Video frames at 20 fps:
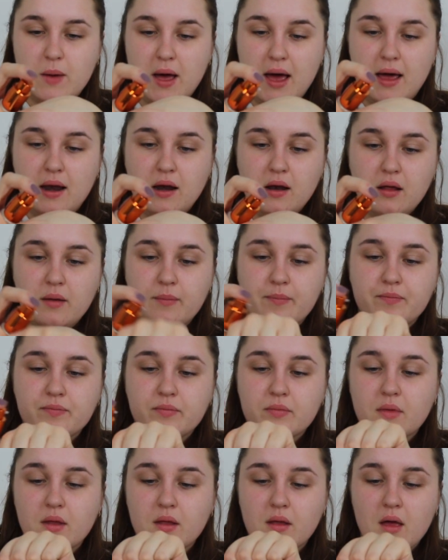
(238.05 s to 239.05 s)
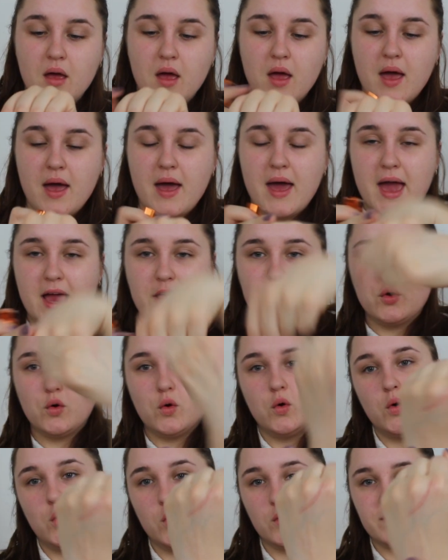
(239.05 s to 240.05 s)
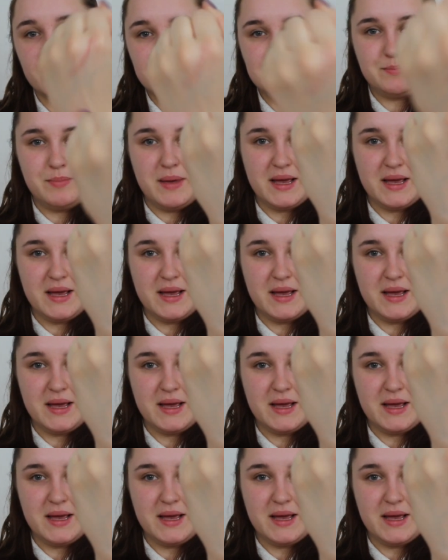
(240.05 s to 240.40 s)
well. Ignore this